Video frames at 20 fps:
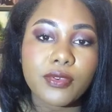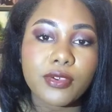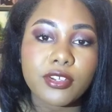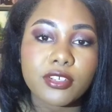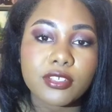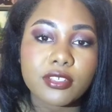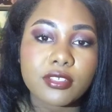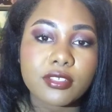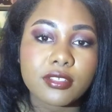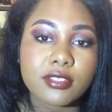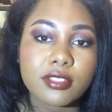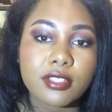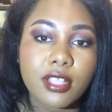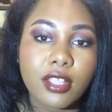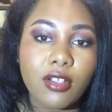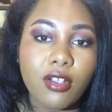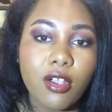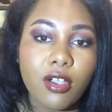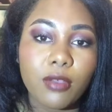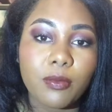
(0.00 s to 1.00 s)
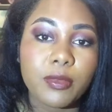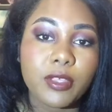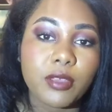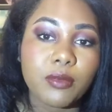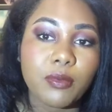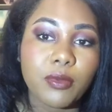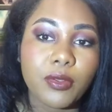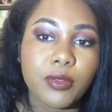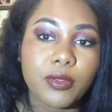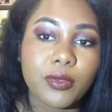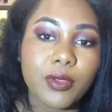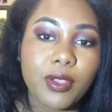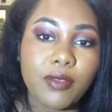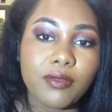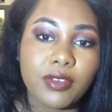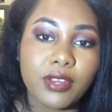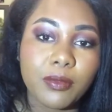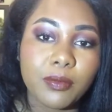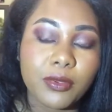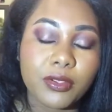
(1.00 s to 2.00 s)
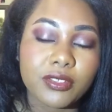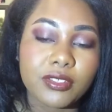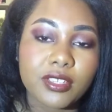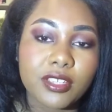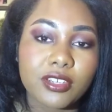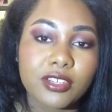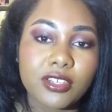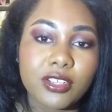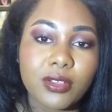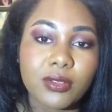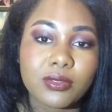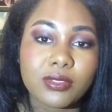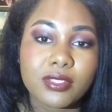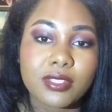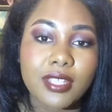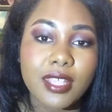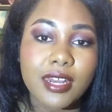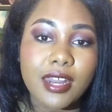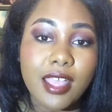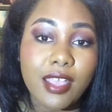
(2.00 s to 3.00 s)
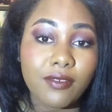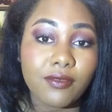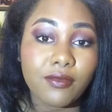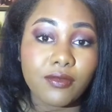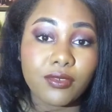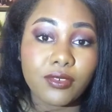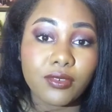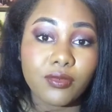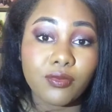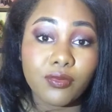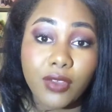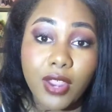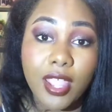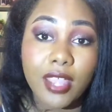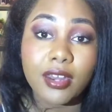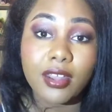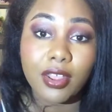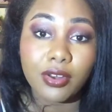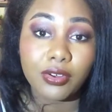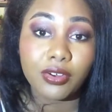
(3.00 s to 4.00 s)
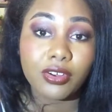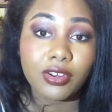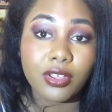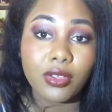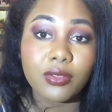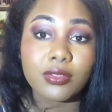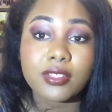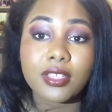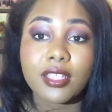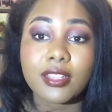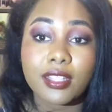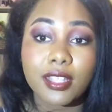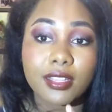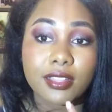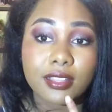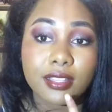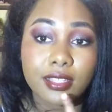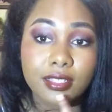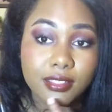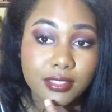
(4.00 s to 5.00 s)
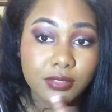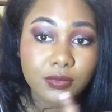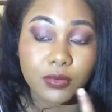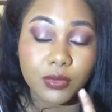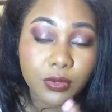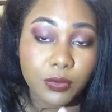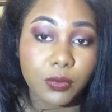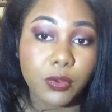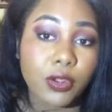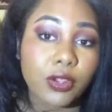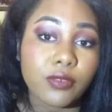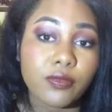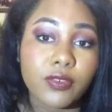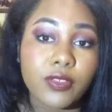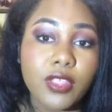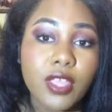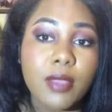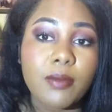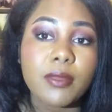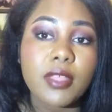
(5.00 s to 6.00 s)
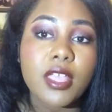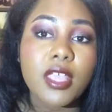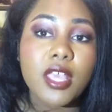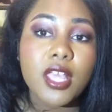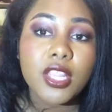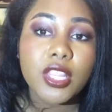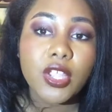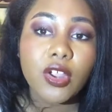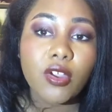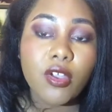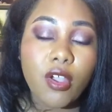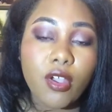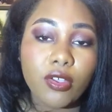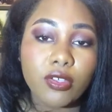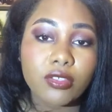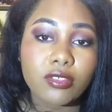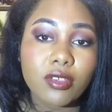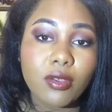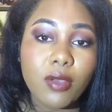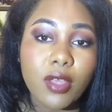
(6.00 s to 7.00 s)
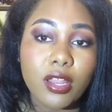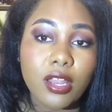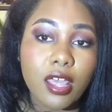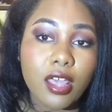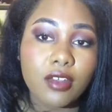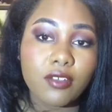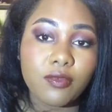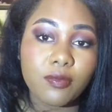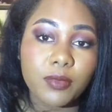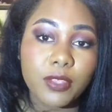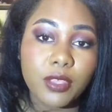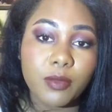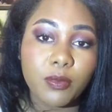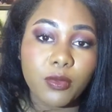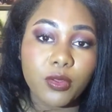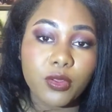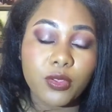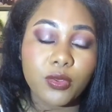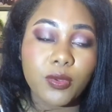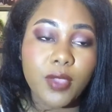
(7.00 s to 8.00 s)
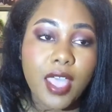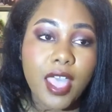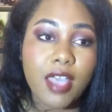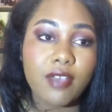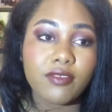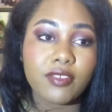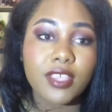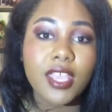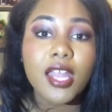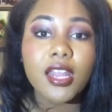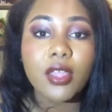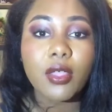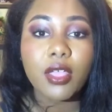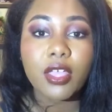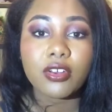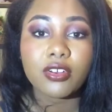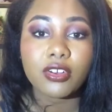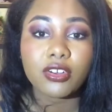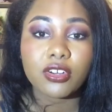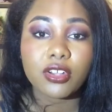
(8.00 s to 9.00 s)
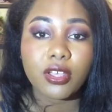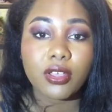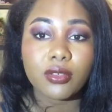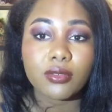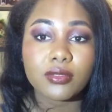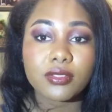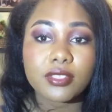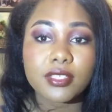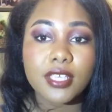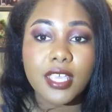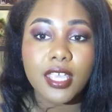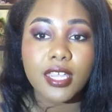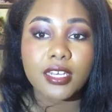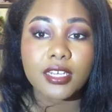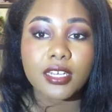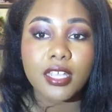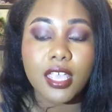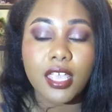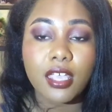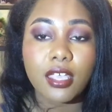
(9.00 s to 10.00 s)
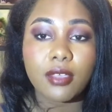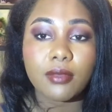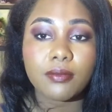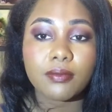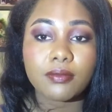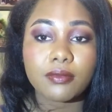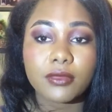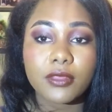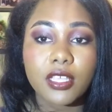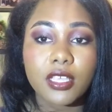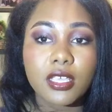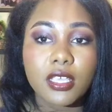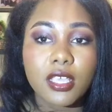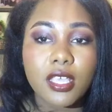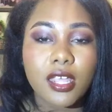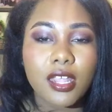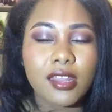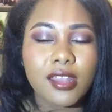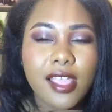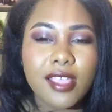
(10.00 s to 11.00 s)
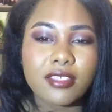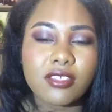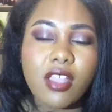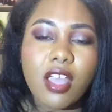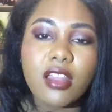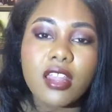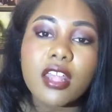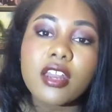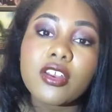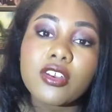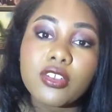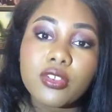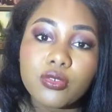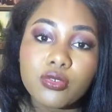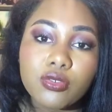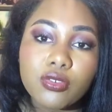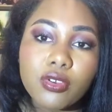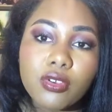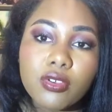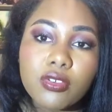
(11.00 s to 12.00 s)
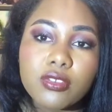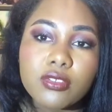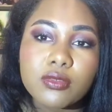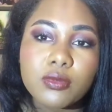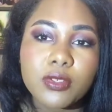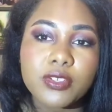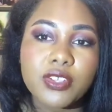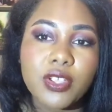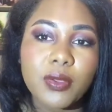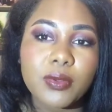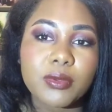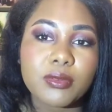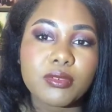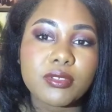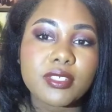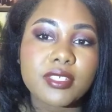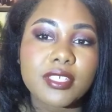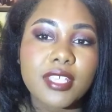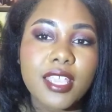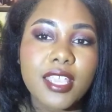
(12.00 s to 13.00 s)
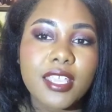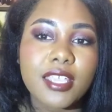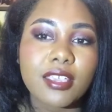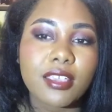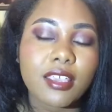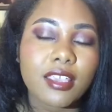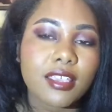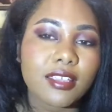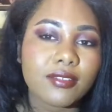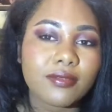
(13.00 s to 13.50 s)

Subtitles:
course there are people who have deeper skin tones that have red undertones and that this would work for them, there are also a lot of people who have yellow undertones. And I saw a lot of neutrals, which I was like,